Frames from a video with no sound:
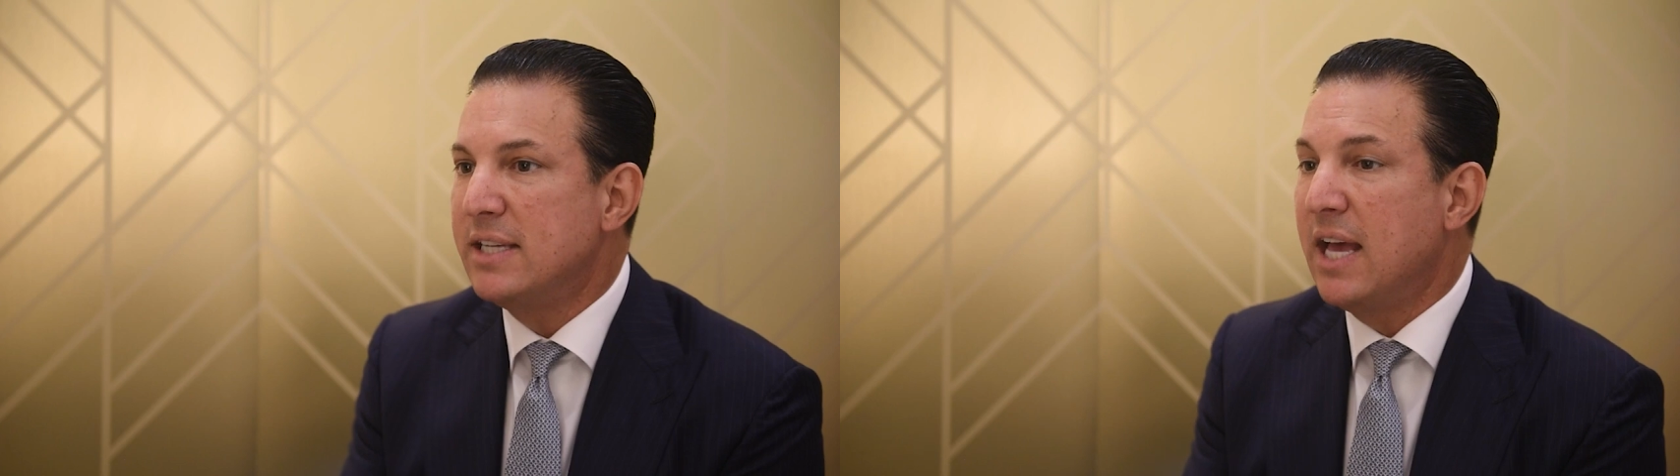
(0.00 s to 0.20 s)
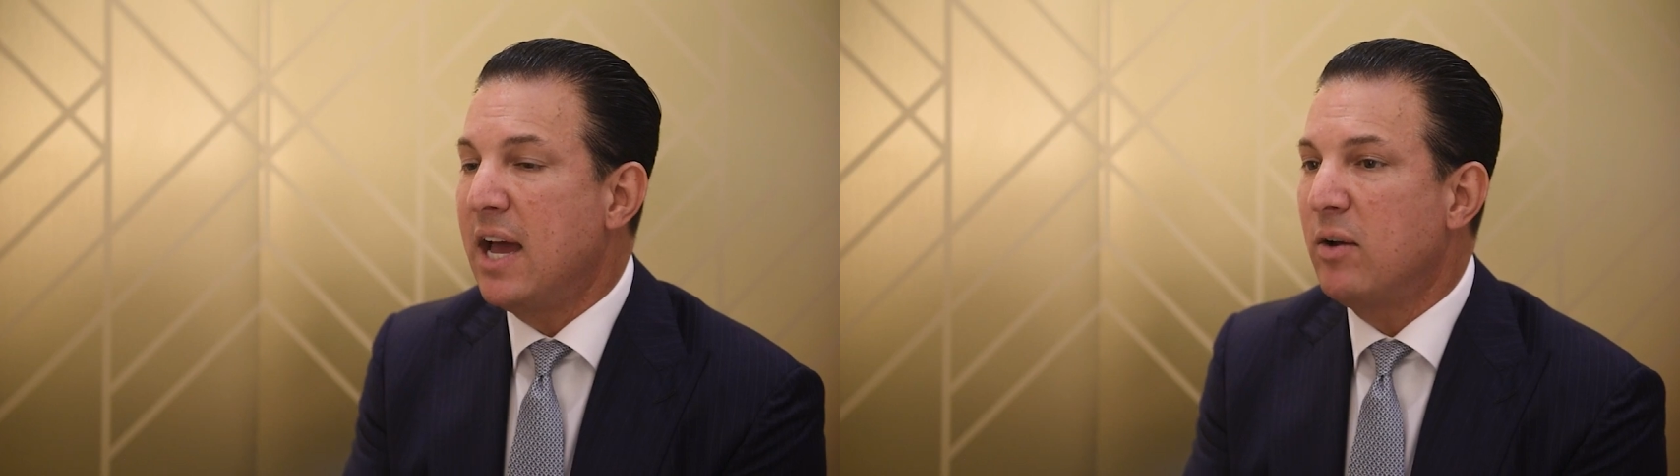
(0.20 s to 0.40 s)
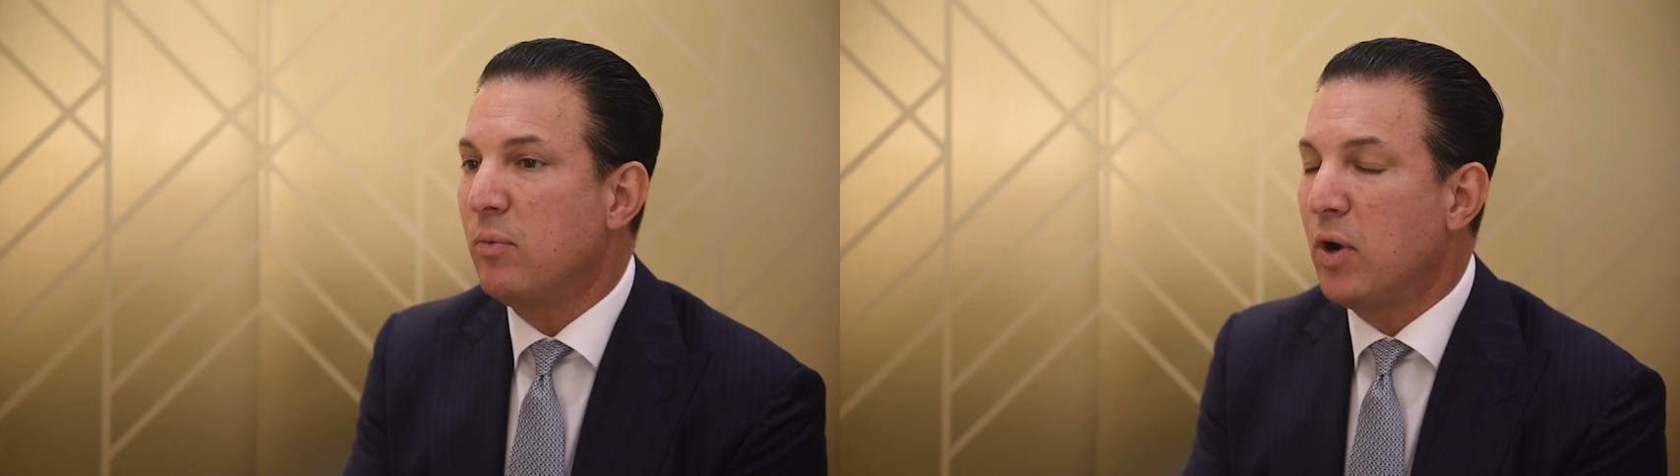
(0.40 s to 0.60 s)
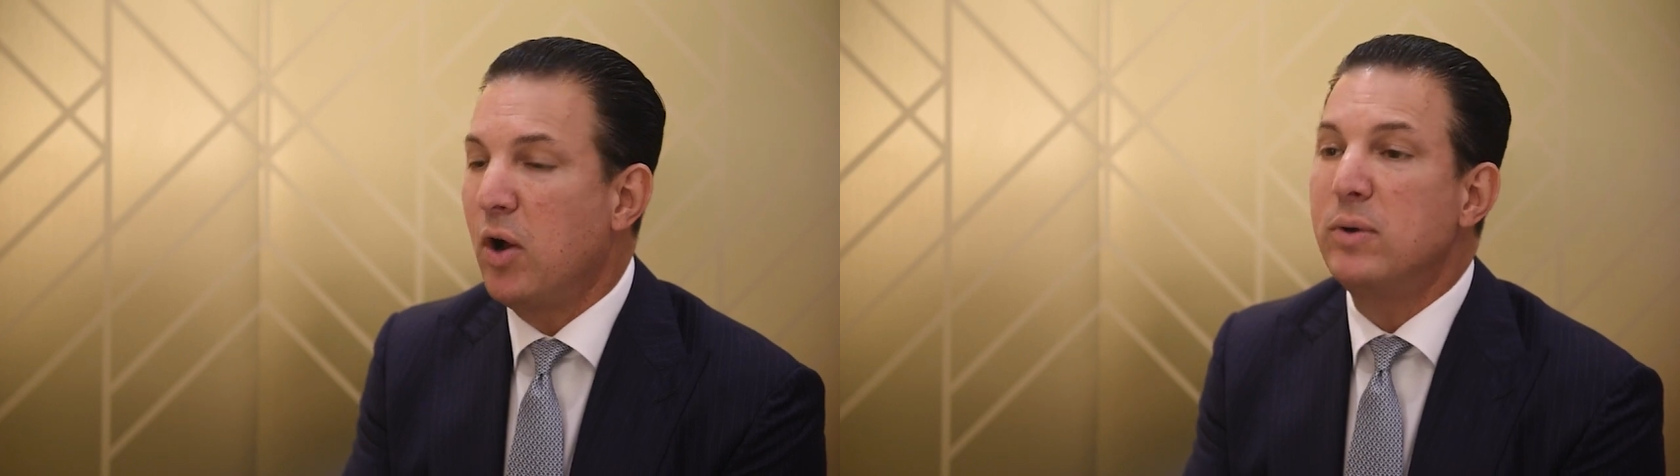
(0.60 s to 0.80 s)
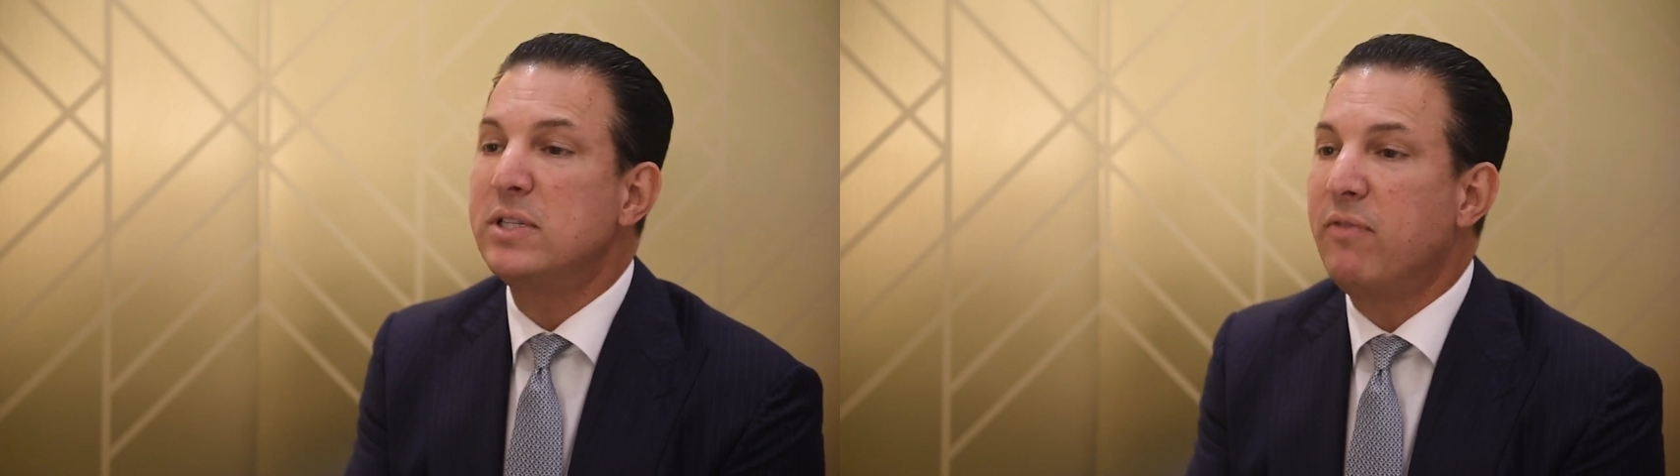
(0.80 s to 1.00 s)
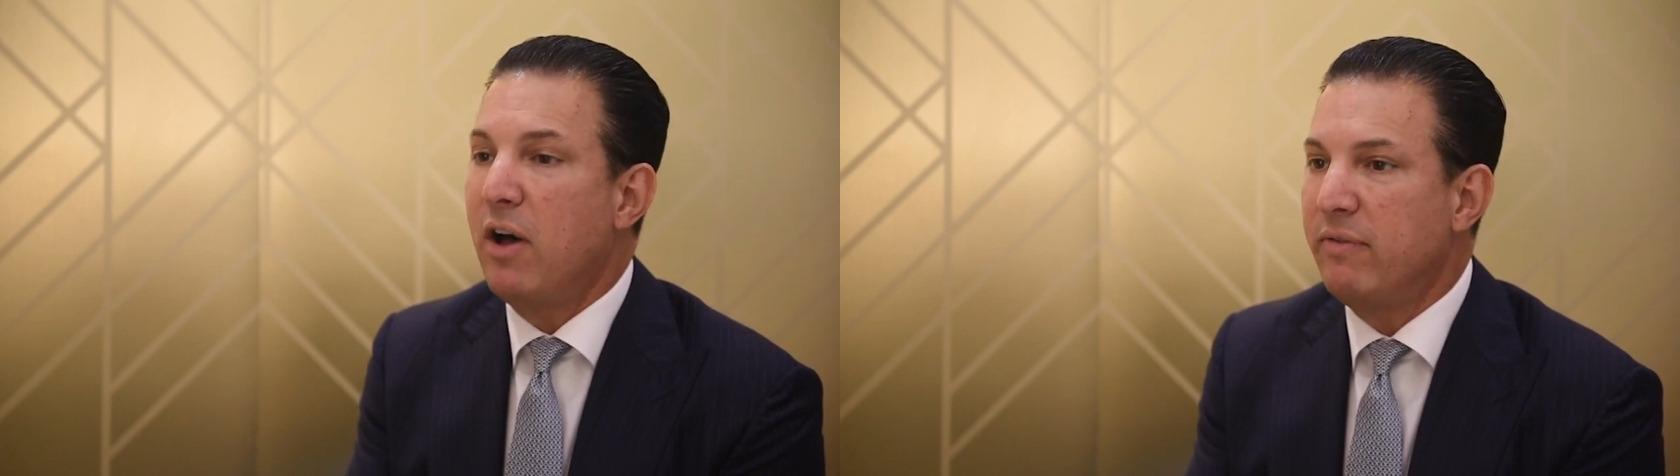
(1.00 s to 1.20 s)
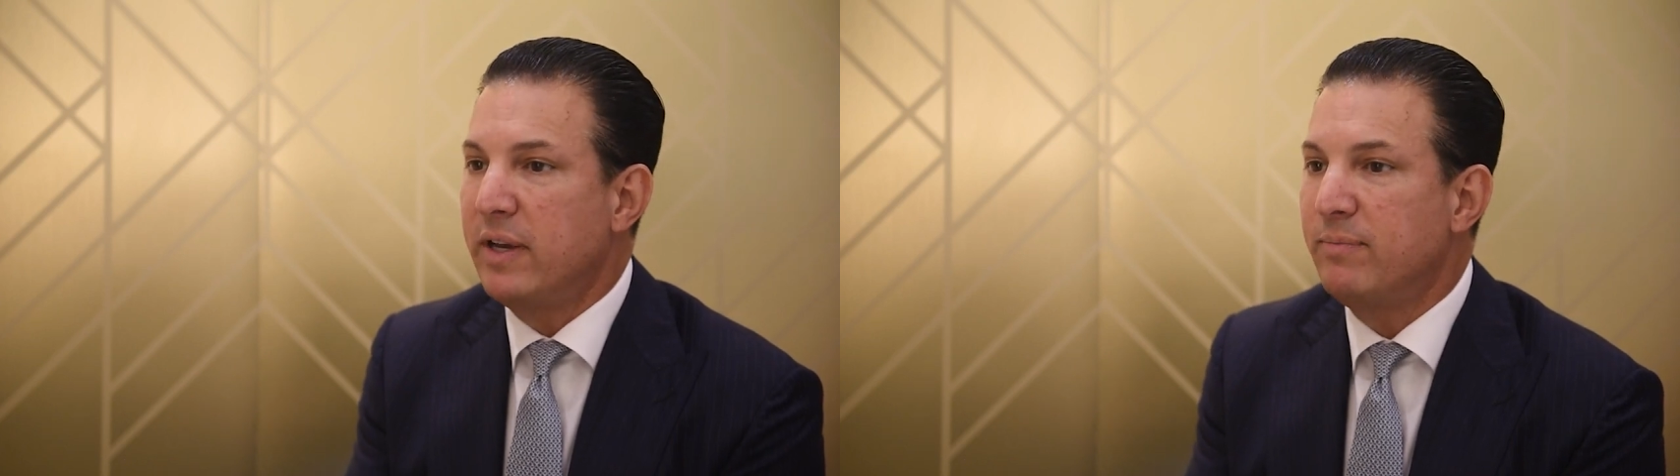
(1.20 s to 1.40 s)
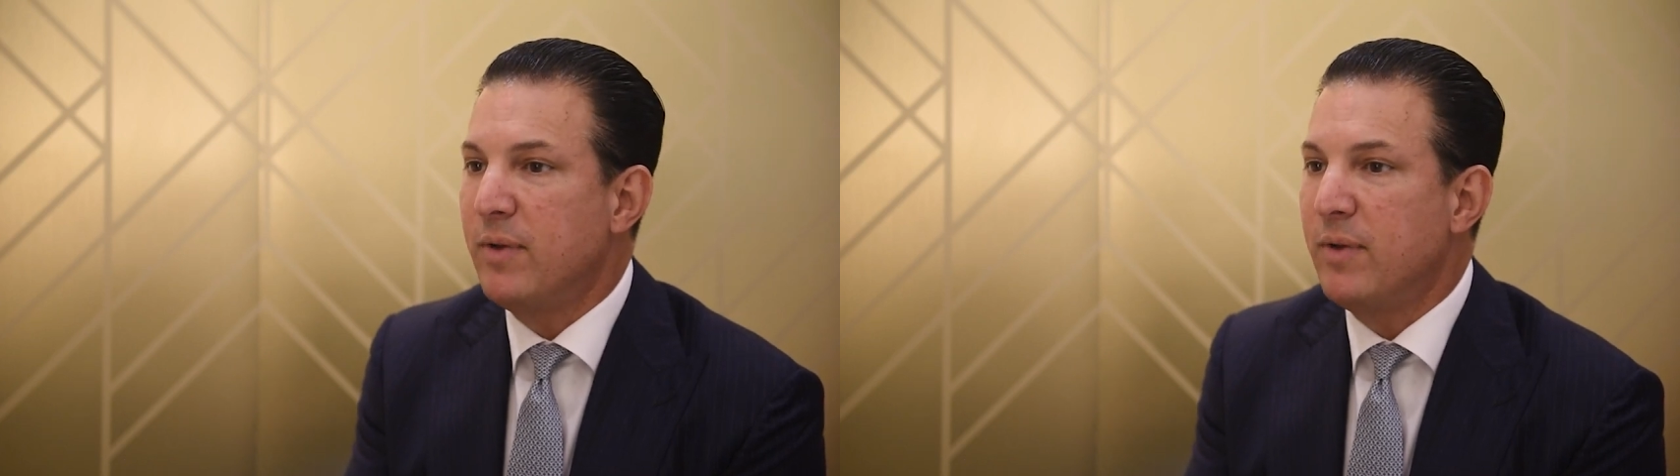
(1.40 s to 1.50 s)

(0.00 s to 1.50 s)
that we're always evolving.